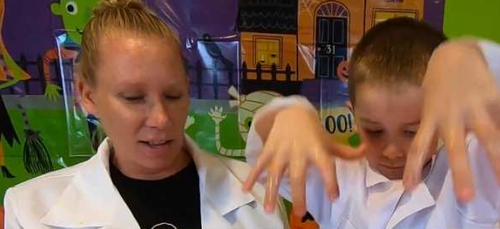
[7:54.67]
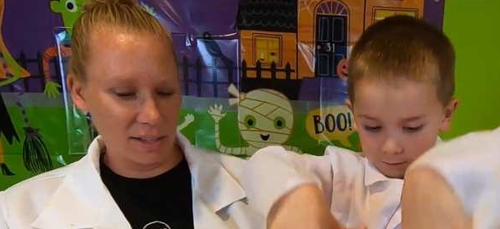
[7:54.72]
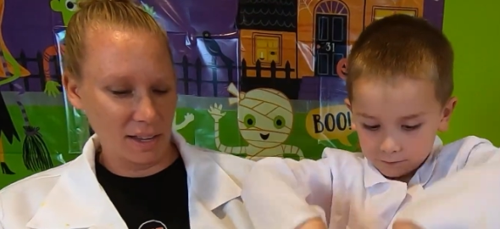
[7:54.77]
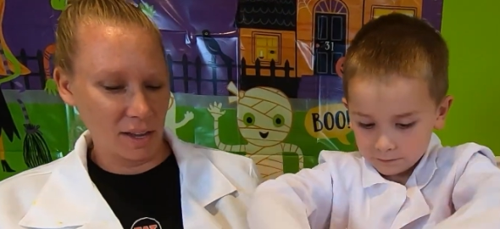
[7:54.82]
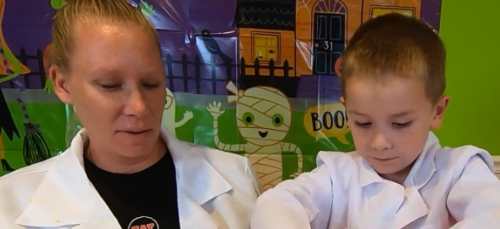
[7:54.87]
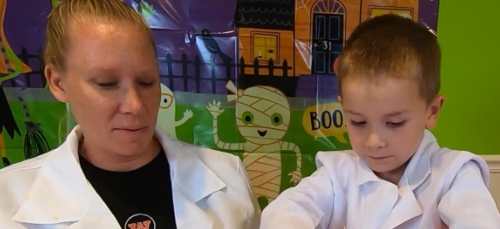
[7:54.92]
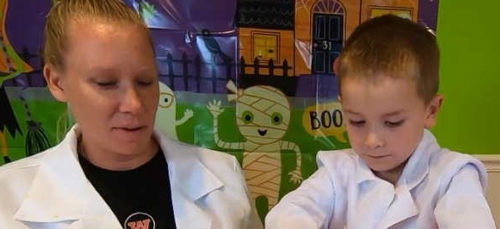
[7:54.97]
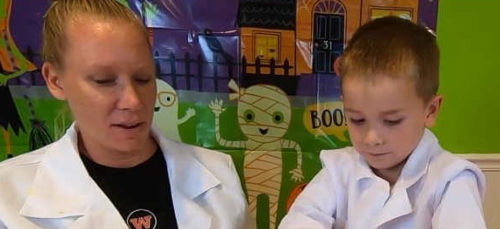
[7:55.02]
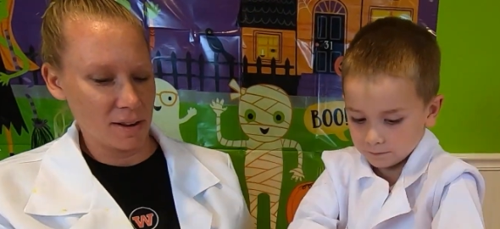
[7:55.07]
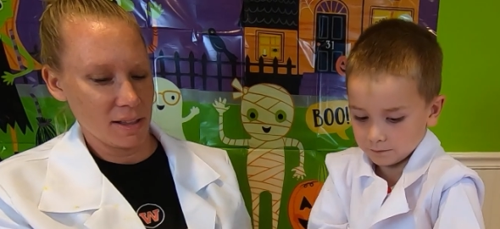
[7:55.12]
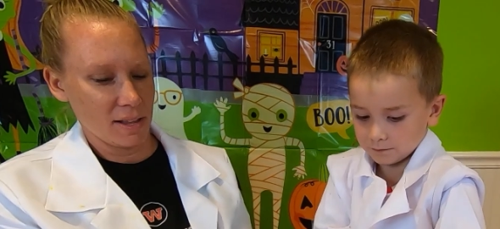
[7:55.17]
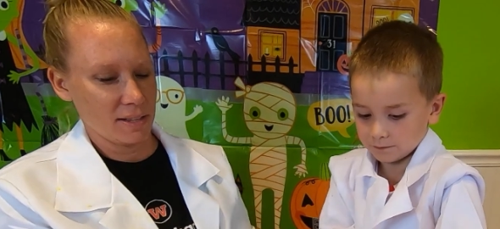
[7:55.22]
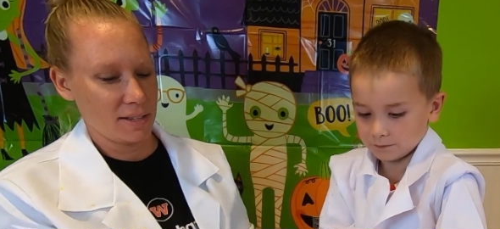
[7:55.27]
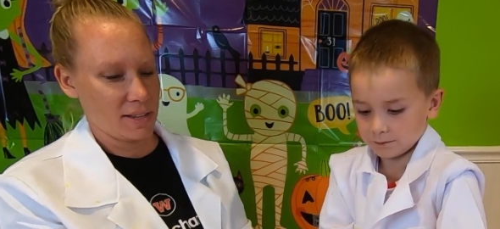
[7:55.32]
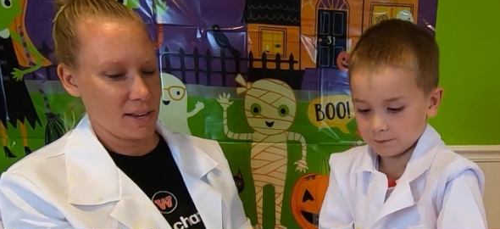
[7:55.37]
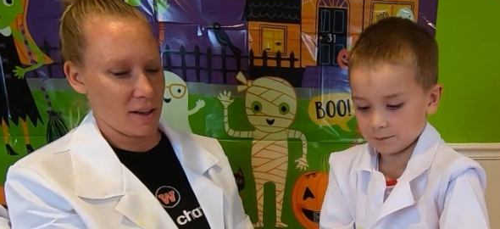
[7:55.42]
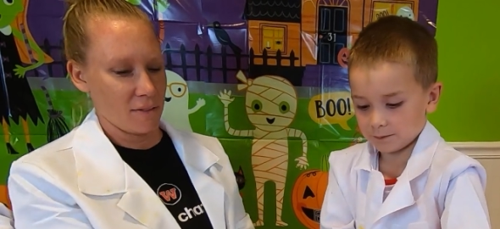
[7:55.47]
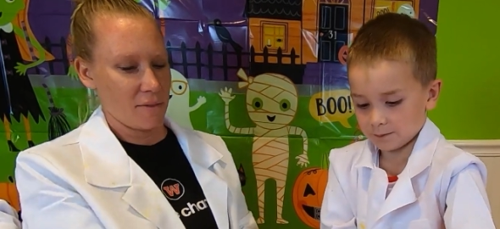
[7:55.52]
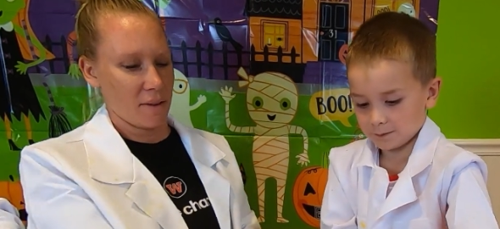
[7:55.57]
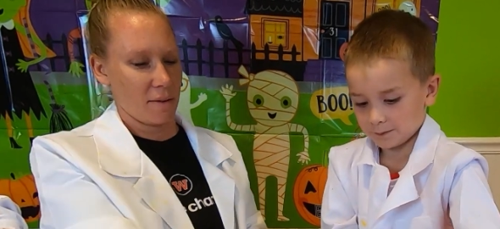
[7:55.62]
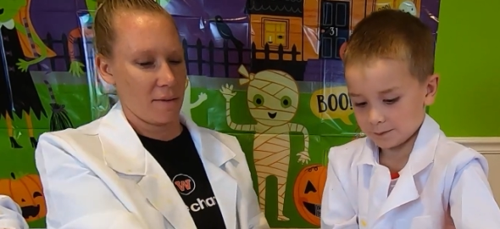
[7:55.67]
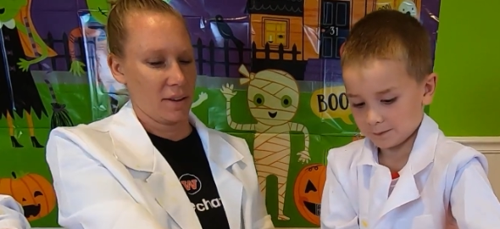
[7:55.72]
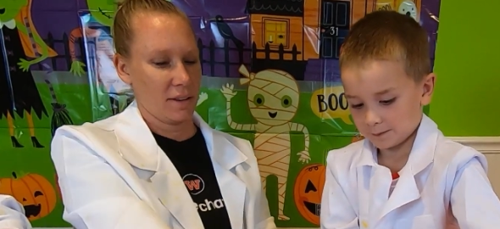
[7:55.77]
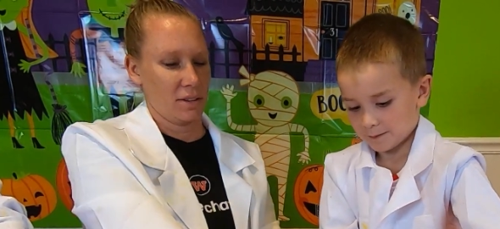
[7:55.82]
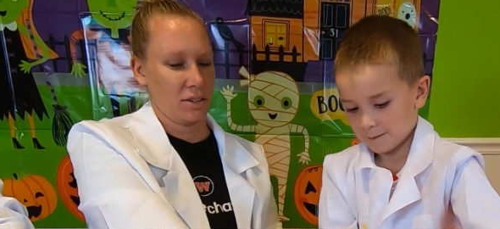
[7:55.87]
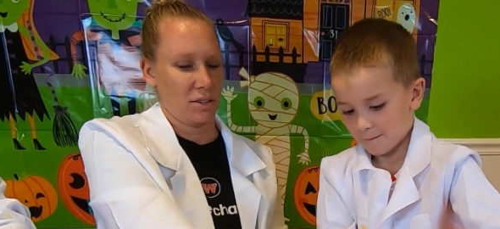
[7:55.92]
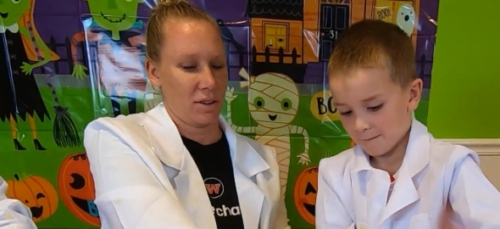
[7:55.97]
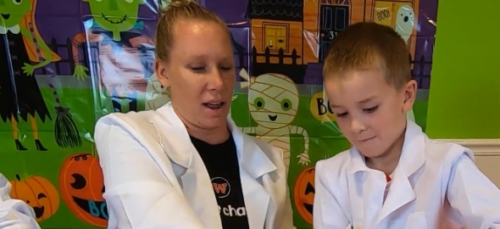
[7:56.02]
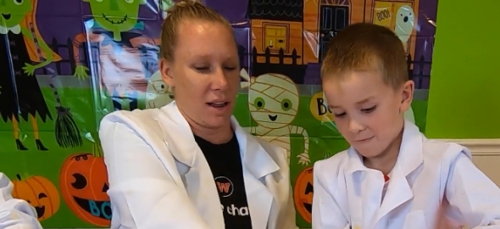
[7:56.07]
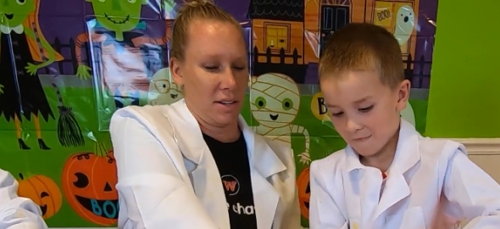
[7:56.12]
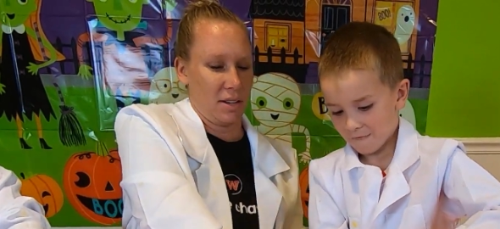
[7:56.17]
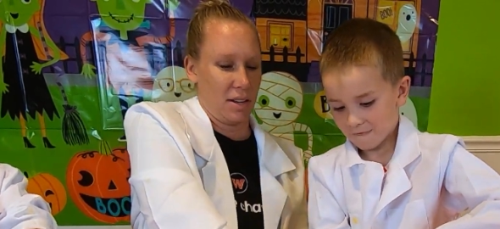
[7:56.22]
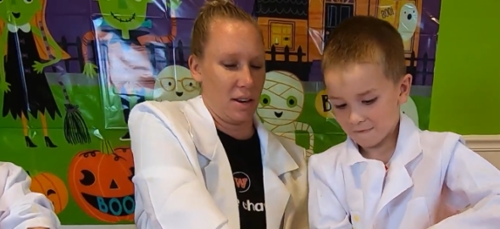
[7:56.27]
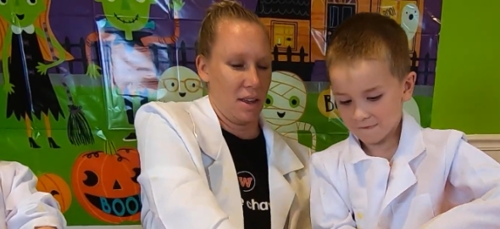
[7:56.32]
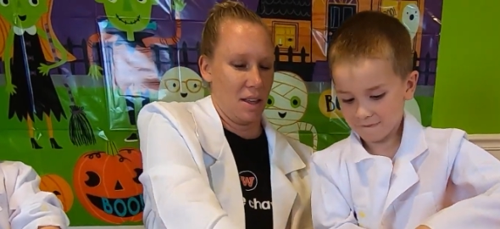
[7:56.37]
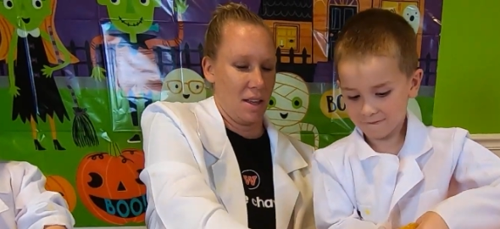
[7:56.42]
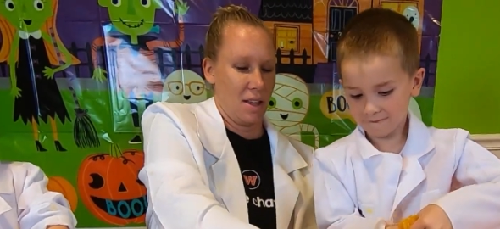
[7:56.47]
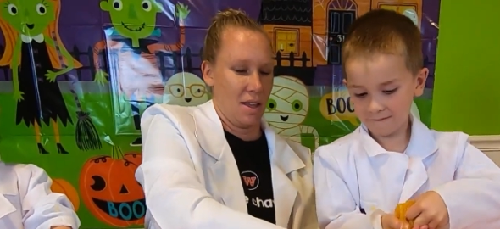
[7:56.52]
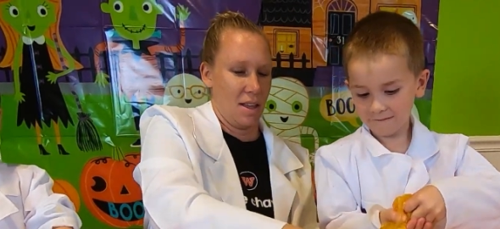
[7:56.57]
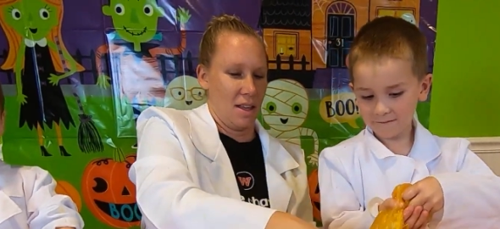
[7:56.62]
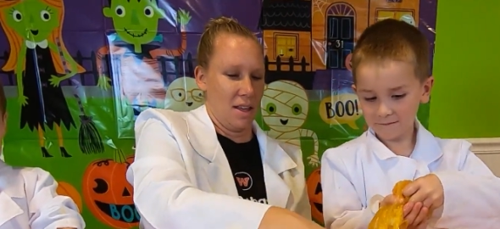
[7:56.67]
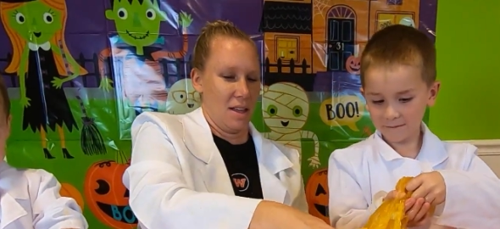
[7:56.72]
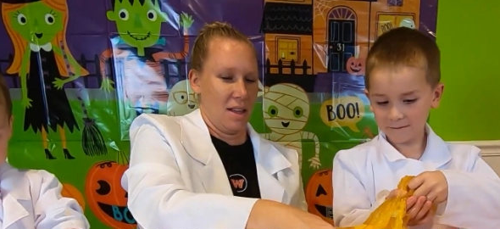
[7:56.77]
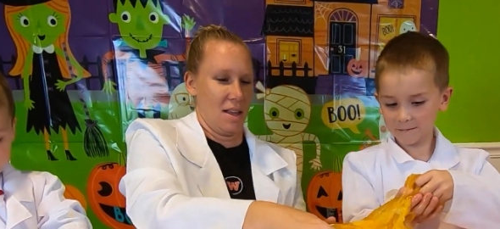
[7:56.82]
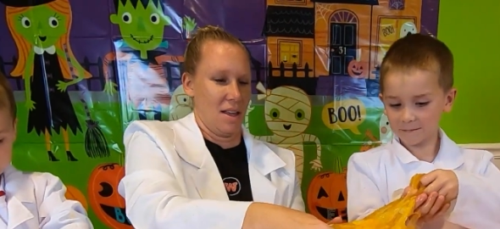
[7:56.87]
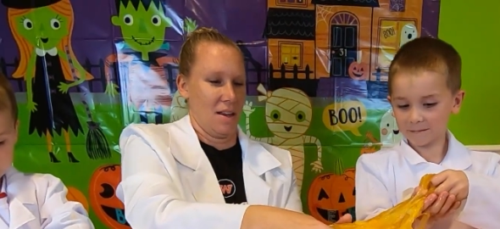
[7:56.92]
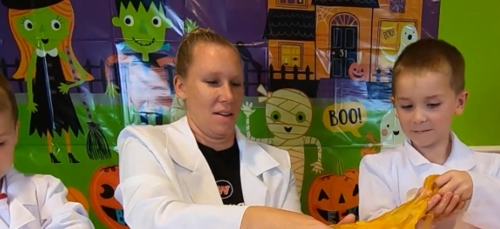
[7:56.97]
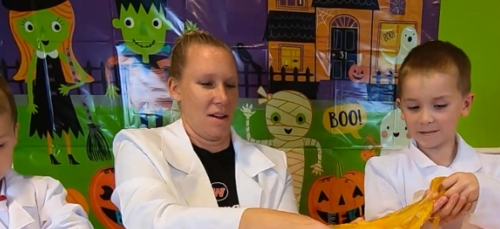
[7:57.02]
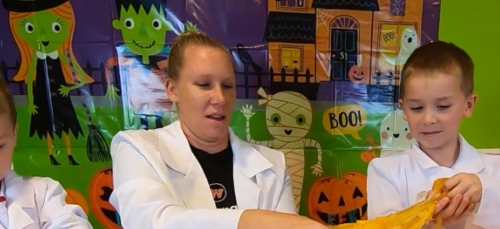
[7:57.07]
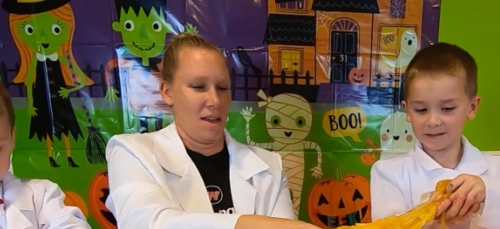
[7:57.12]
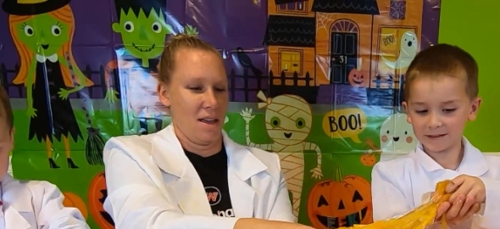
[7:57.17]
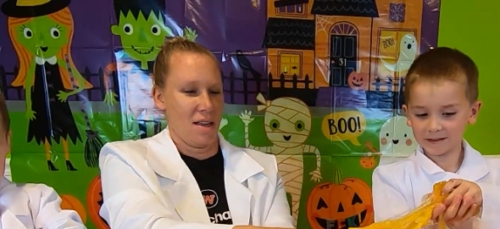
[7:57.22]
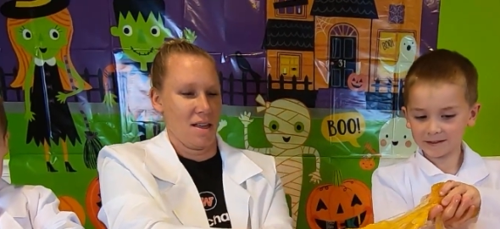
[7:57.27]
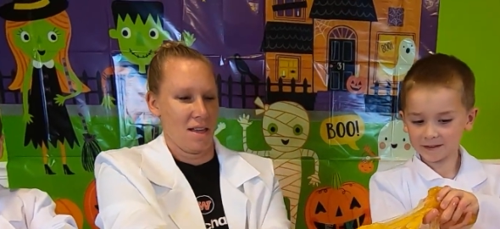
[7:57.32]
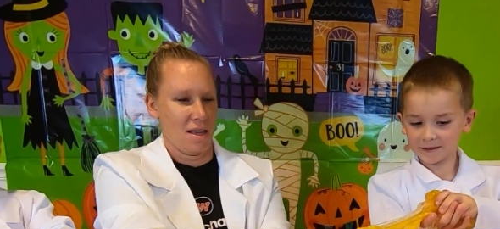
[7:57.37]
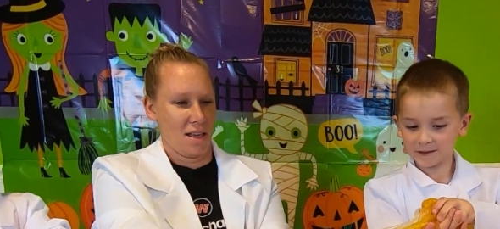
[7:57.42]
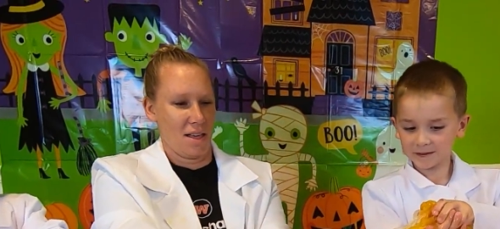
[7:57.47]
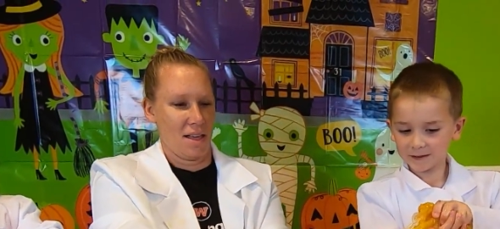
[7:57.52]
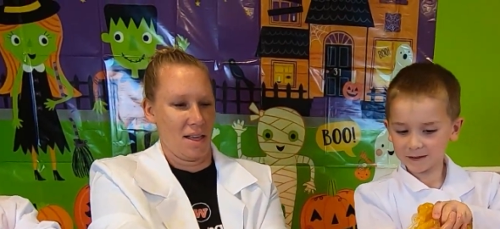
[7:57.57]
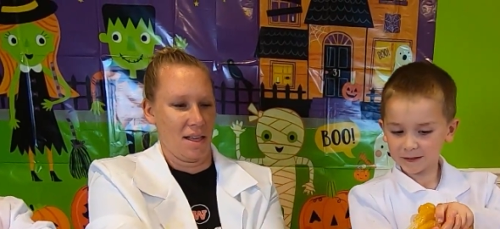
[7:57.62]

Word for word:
Speaker 1: I'll take one, and let's see how far we can stretch. All right.